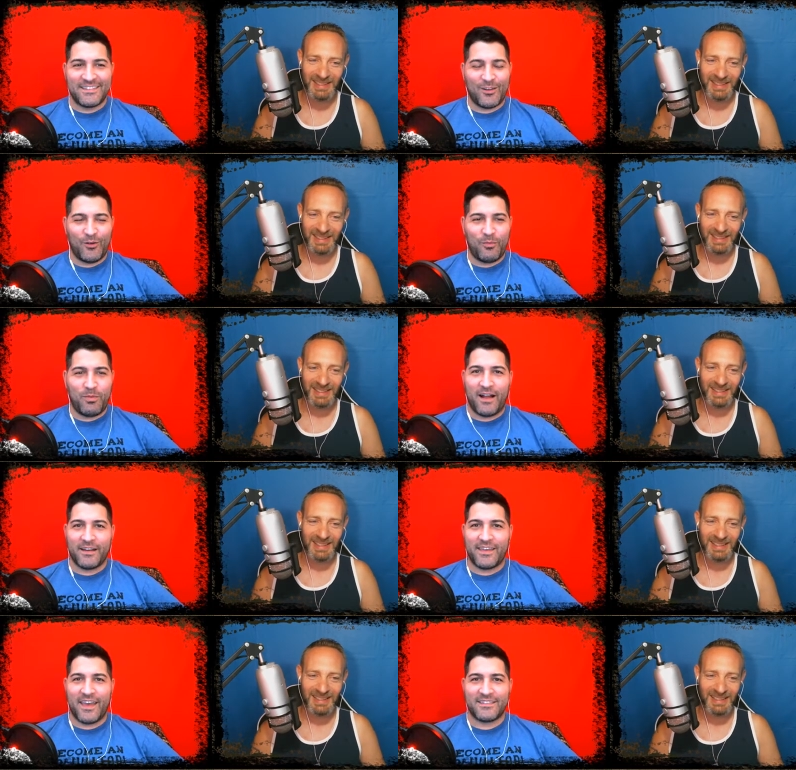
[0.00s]
Speaker 1: whole
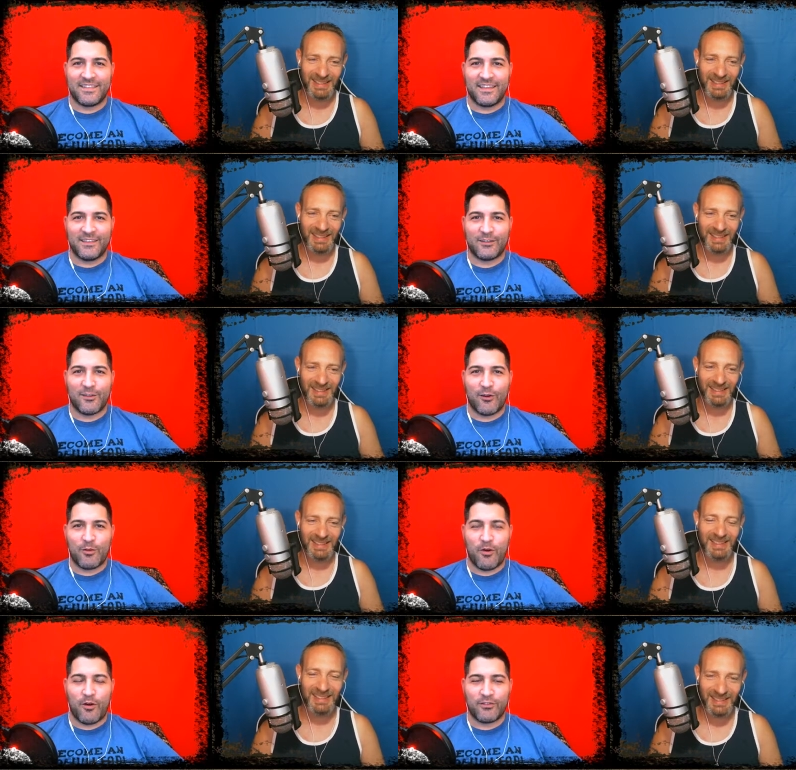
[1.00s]
podcast thing, this Third
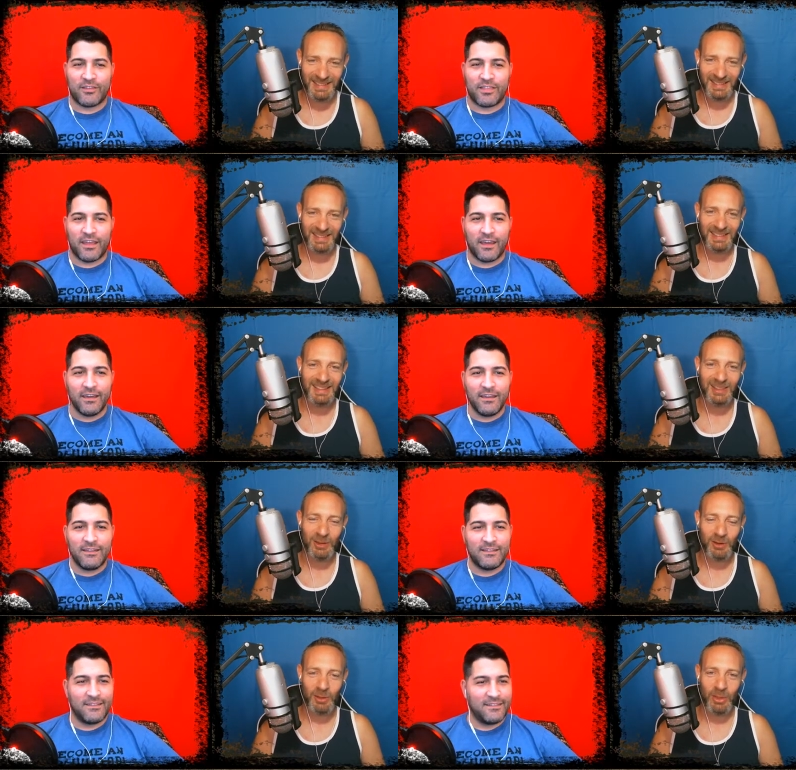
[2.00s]
Person thing.
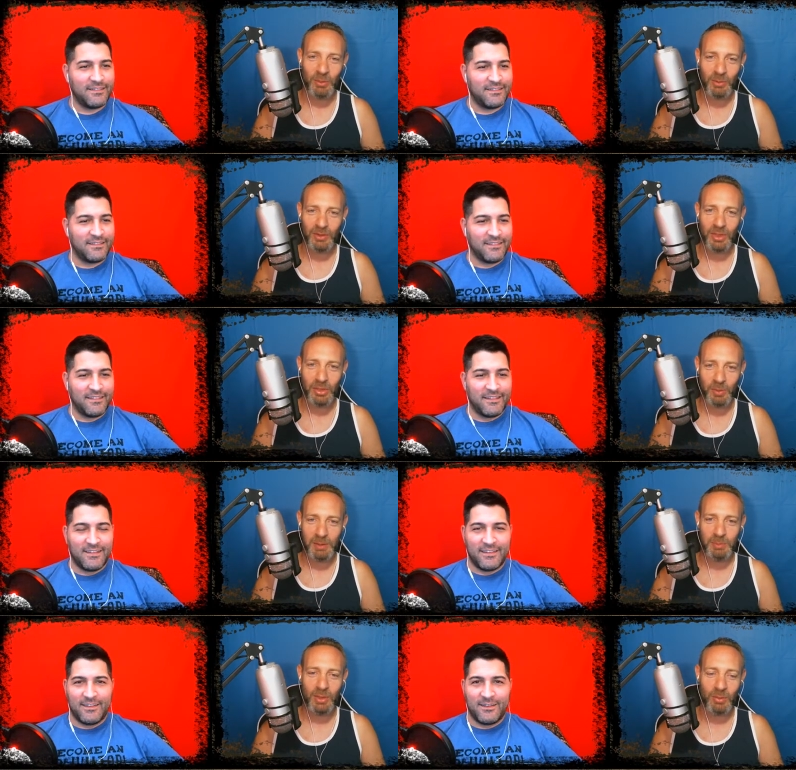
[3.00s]
The
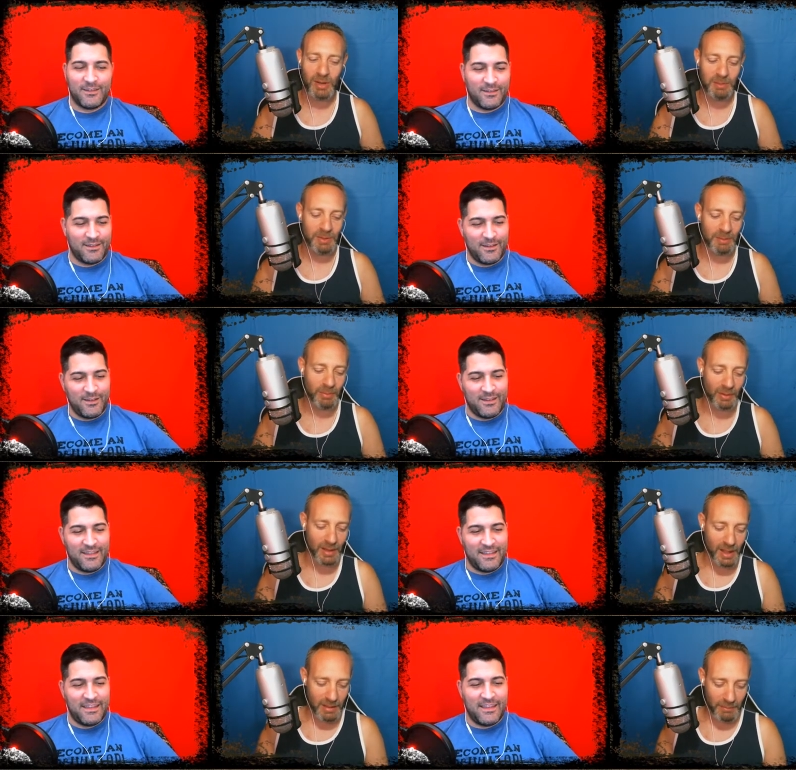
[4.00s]
third people.
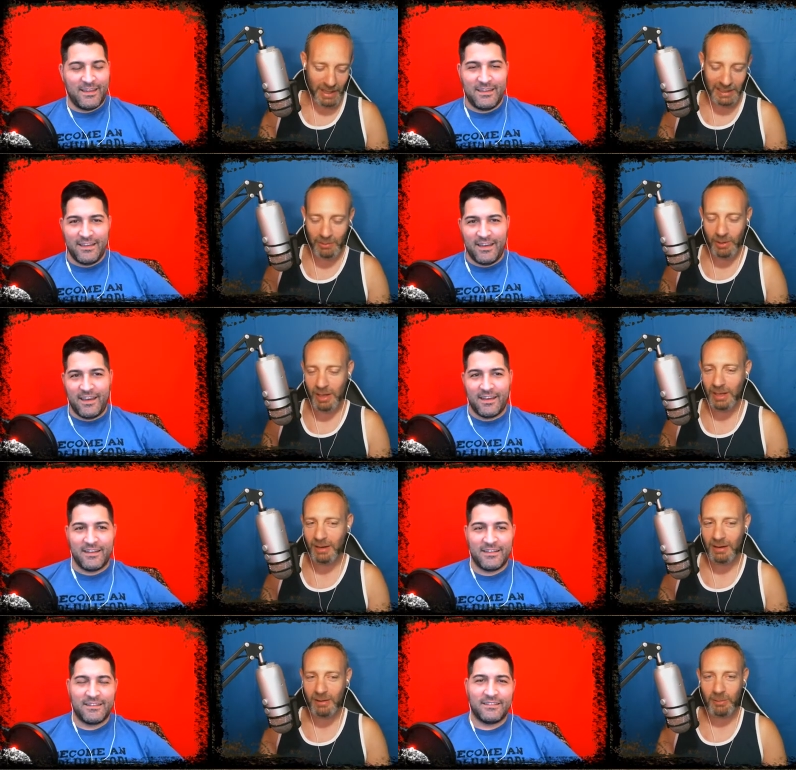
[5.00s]
Speaker 2: Mikey, yeah. We're
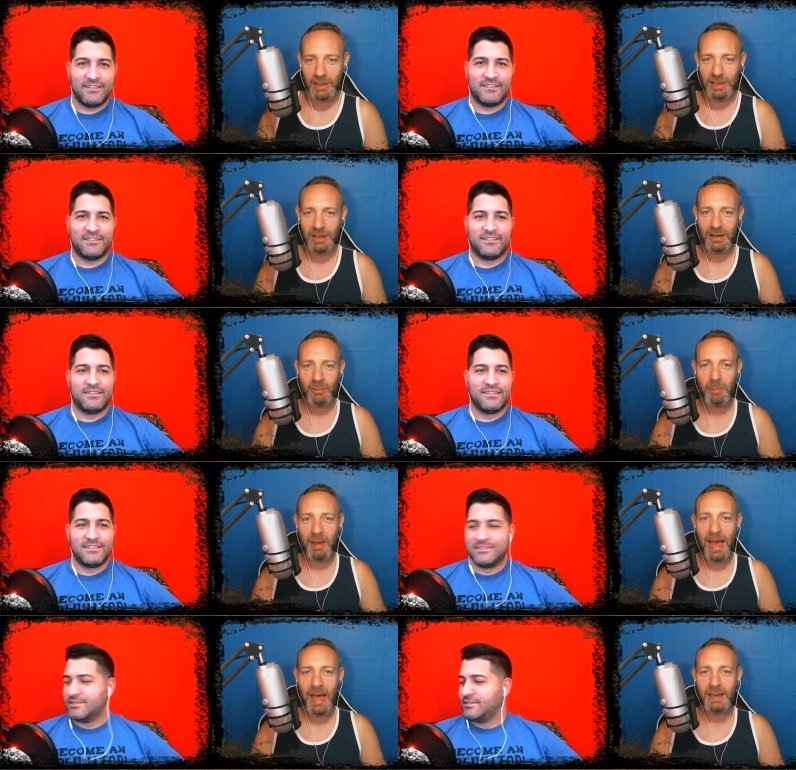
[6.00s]
here. We're
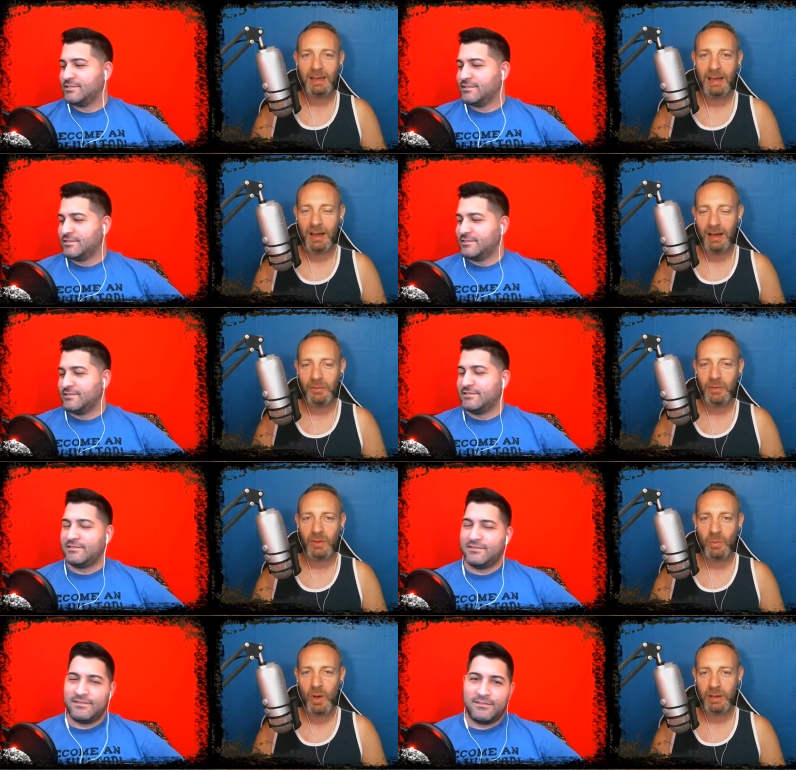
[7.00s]
back. Fear
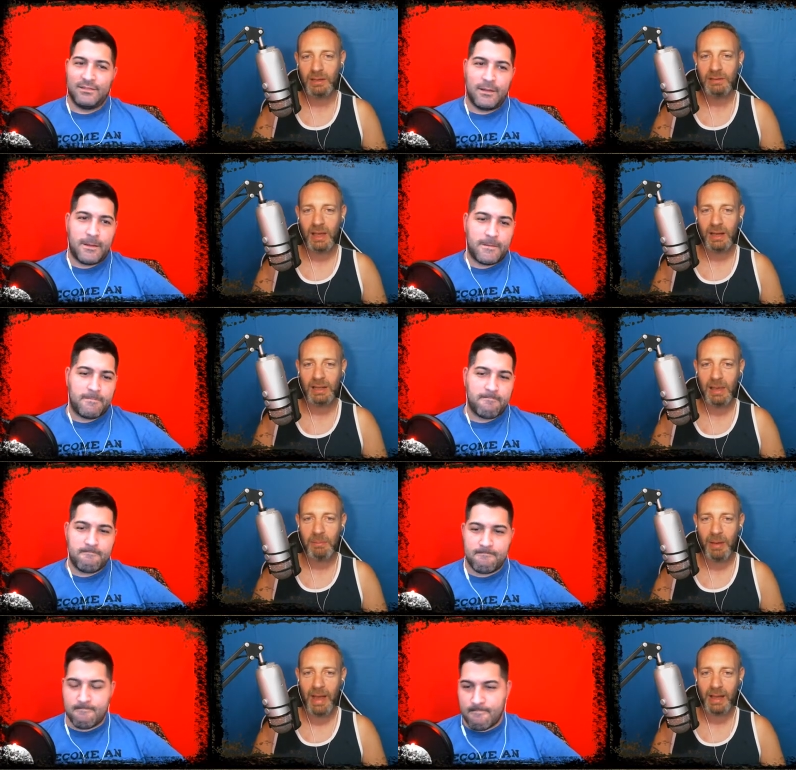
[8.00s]
the Walking Dead. It came
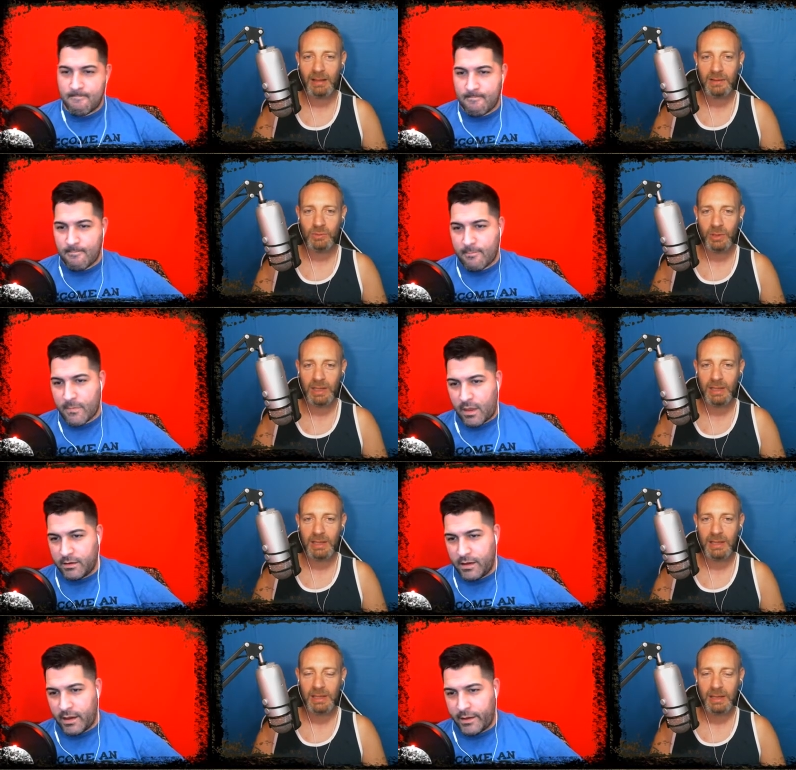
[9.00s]
back this week.
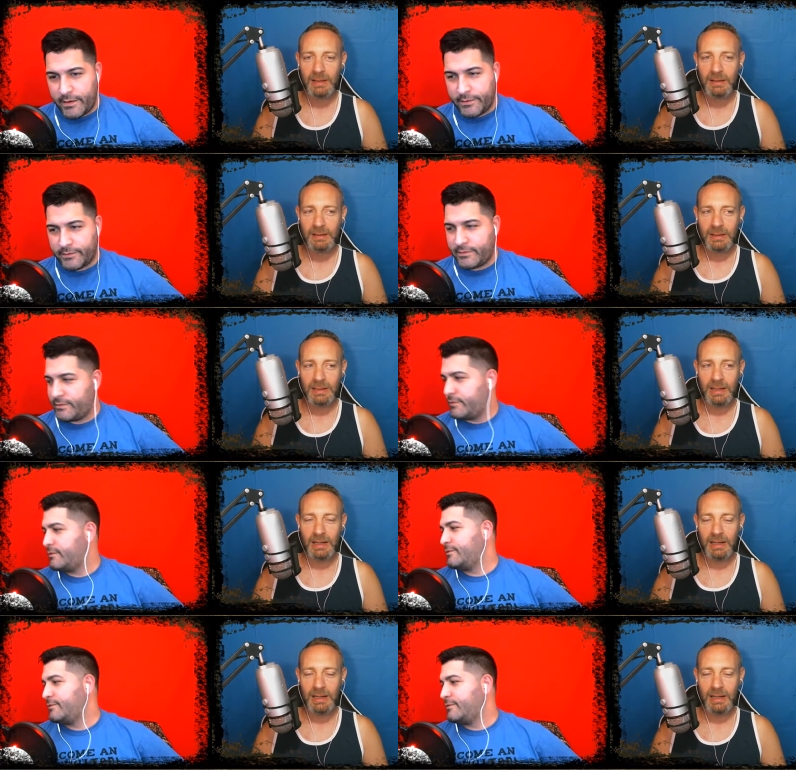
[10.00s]
Yes.